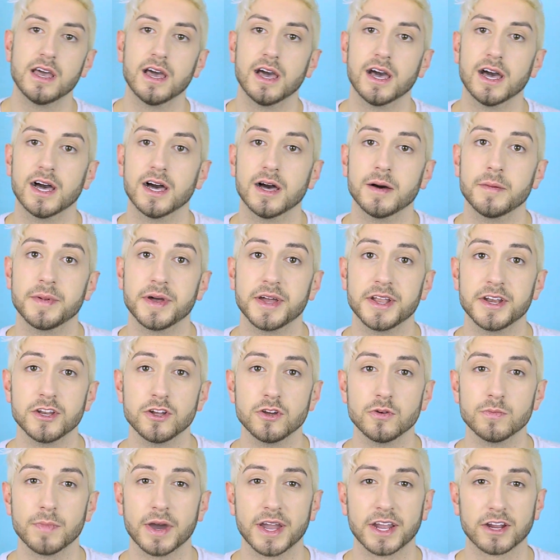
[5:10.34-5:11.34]
a
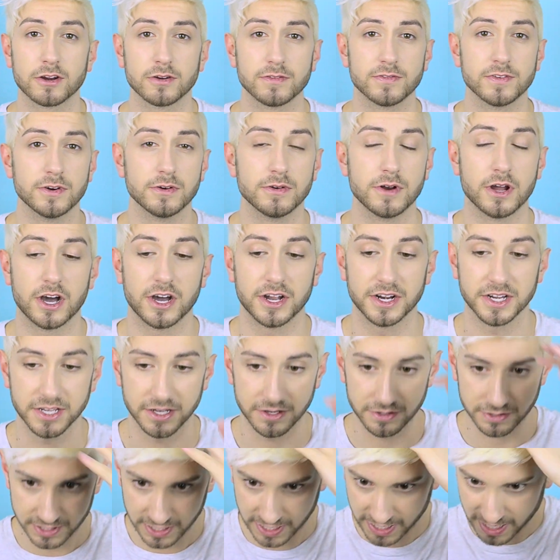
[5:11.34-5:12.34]
new microphone
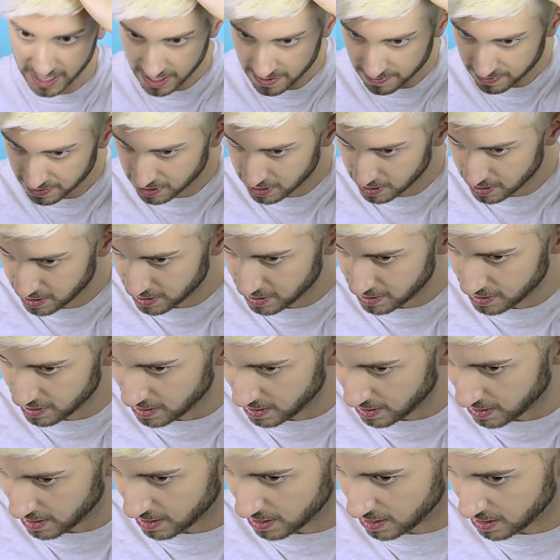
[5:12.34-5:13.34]
audio setup,
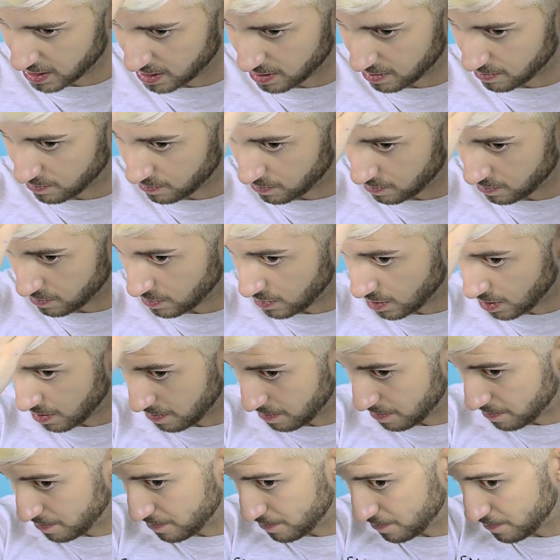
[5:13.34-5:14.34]

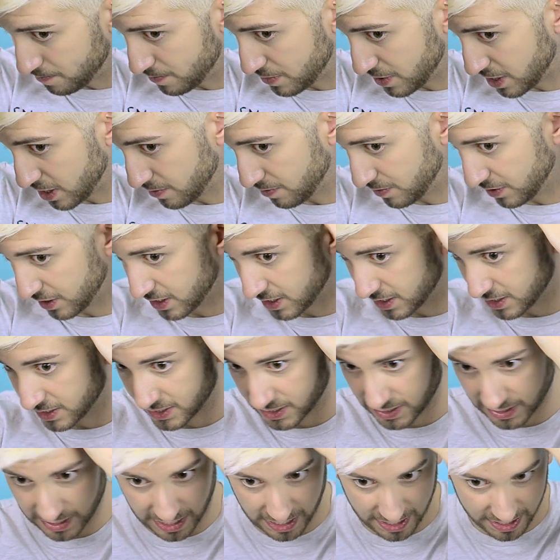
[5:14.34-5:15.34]
but
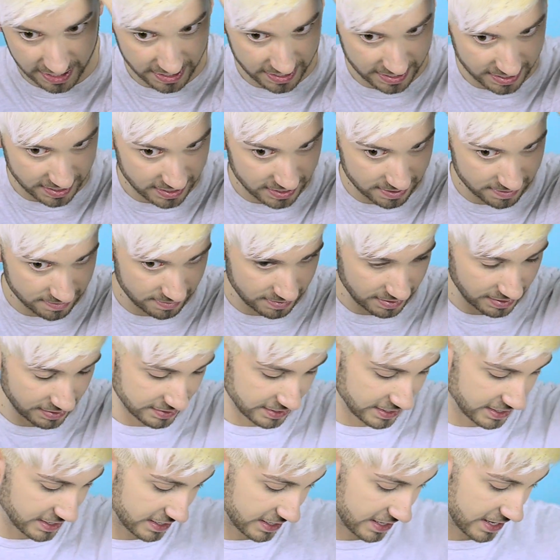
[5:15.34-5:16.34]
because
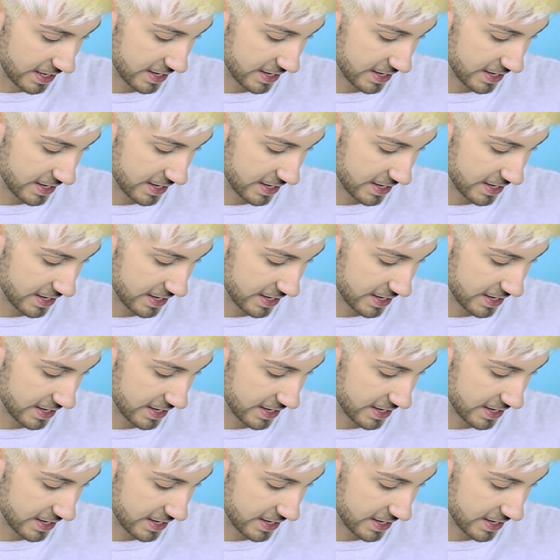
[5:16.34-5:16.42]
Atlantic